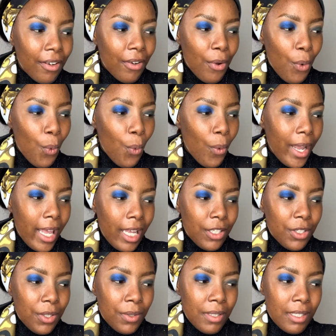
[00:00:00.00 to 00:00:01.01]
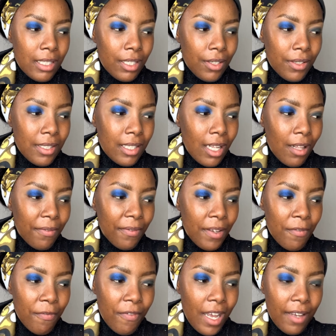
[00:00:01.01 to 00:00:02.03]
Where do you see yourself
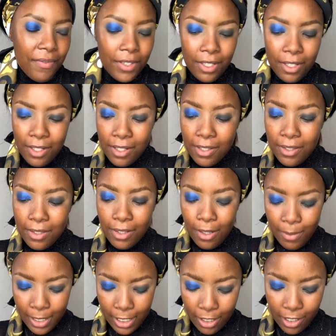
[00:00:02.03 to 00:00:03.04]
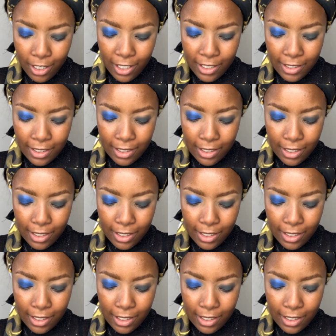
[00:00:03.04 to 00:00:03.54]
in 5 years? Oh my gosh.